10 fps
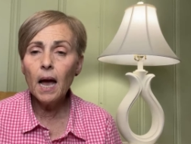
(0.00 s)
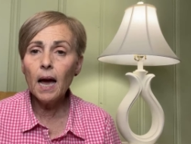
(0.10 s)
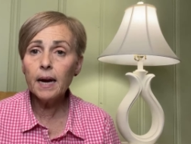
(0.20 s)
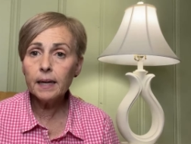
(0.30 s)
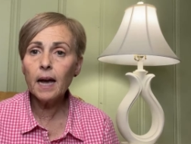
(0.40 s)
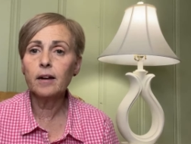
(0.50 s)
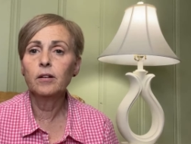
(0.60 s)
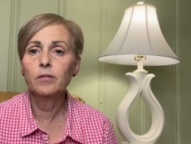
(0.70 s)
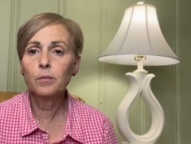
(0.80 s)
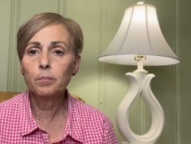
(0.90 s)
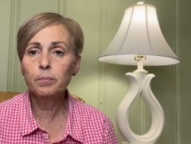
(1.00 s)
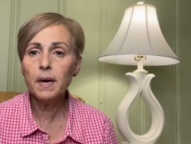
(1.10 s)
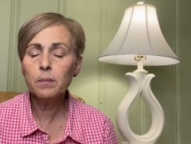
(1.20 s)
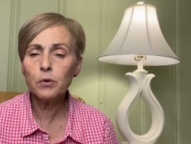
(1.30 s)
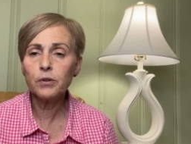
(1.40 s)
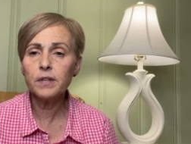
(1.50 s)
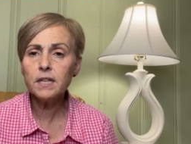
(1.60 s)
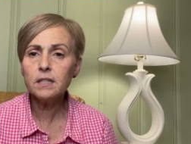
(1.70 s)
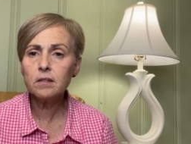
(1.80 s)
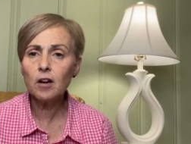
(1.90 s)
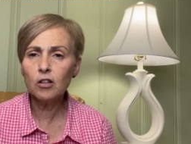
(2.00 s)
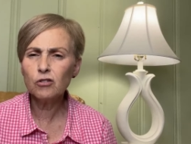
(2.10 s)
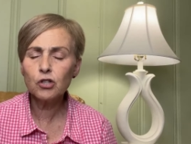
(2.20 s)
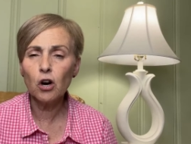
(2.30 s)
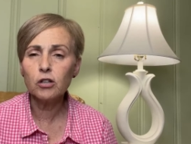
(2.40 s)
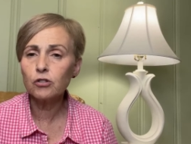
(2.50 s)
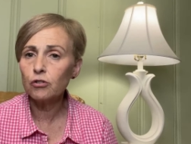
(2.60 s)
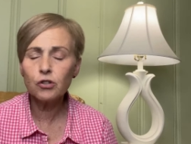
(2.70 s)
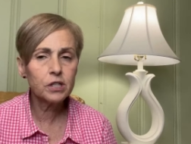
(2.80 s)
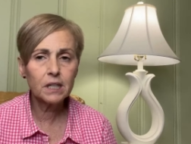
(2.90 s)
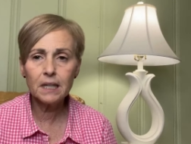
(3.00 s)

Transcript: And again, remember these color charts are just